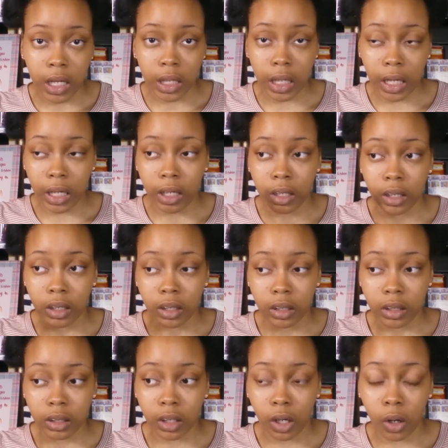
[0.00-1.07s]
Like
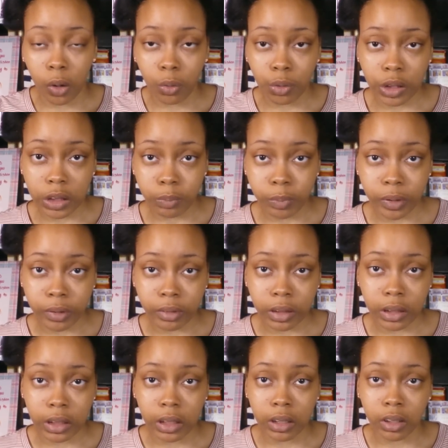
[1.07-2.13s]
the Holy
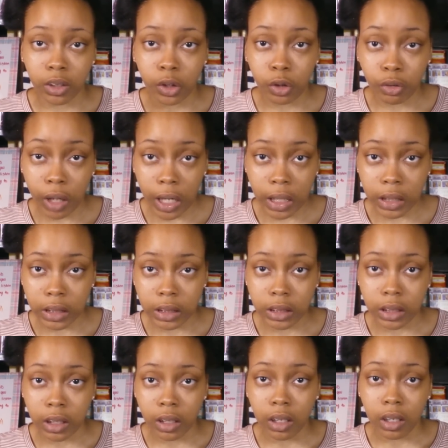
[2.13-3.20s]
Spirit needed
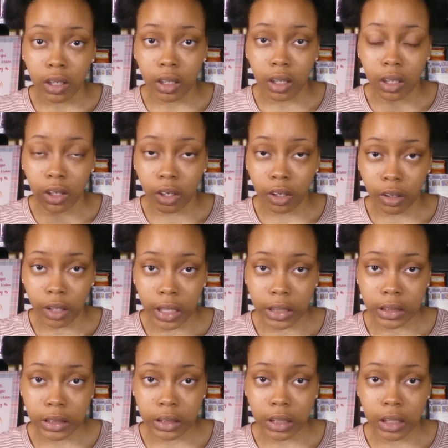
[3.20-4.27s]
Christ and
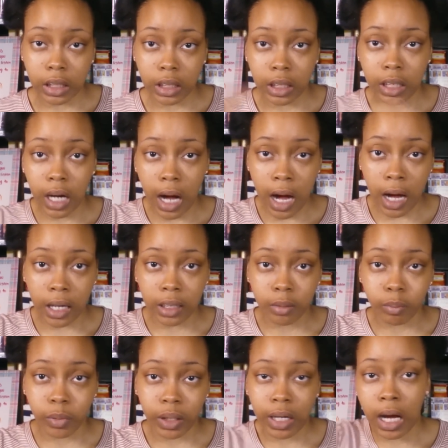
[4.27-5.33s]
Christ needed God,
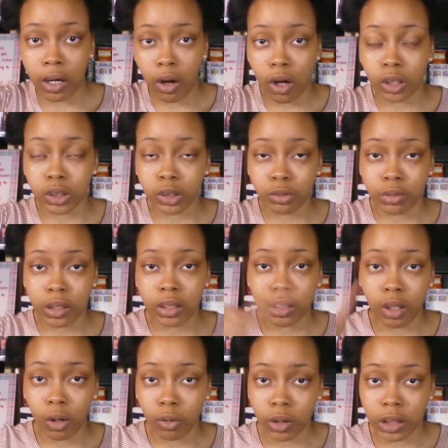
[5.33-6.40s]
but God also needed
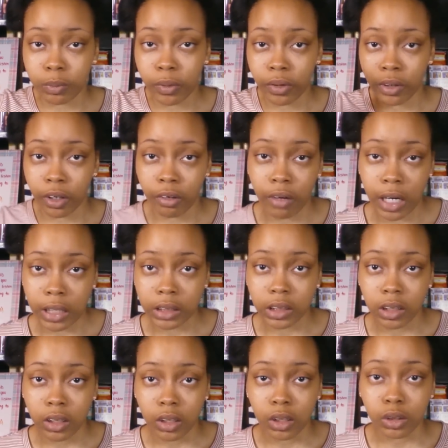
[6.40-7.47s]
the Holy Spirit and
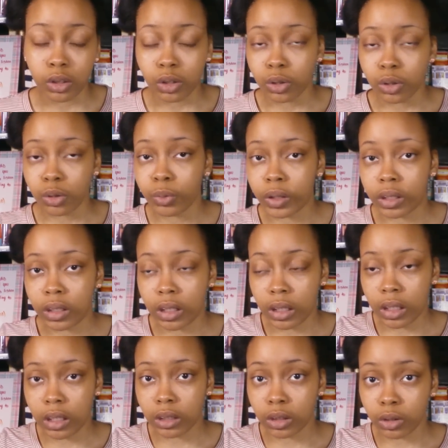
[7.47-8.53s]
Christ to do what he
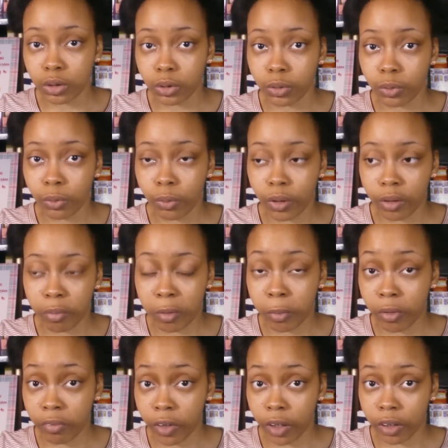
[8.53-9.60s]
needed to do with the
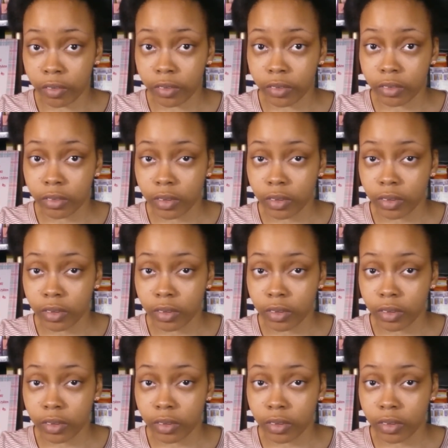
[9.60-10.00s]
people of the earth,